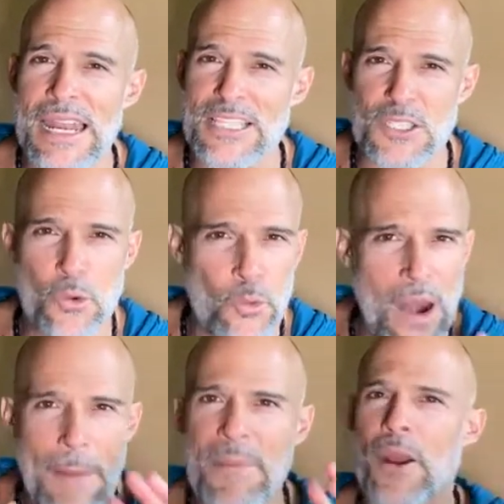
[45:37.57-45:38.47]
Let's
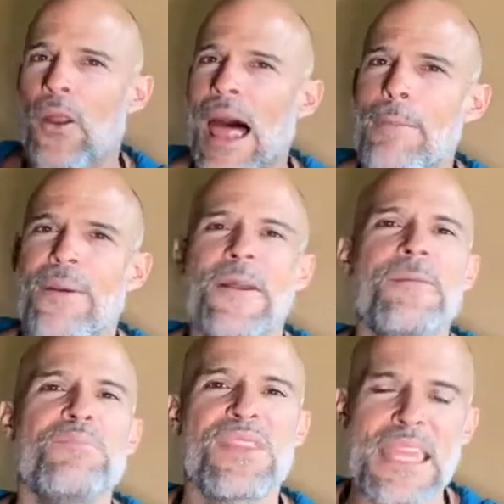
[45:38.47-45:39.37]
wrap it all up.
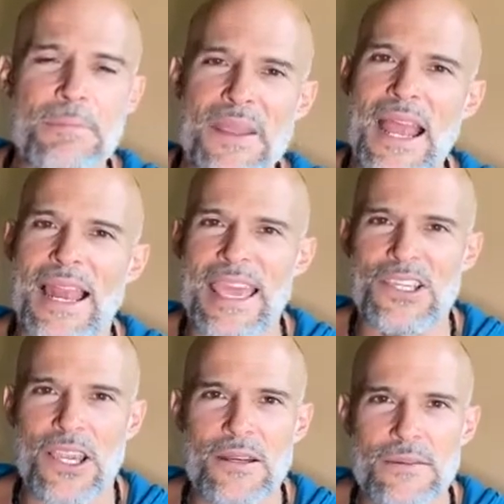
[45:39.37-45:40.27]
Deep
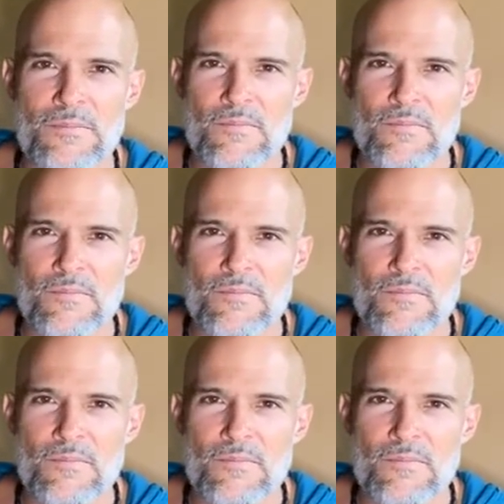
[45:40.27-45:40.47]
inhalation.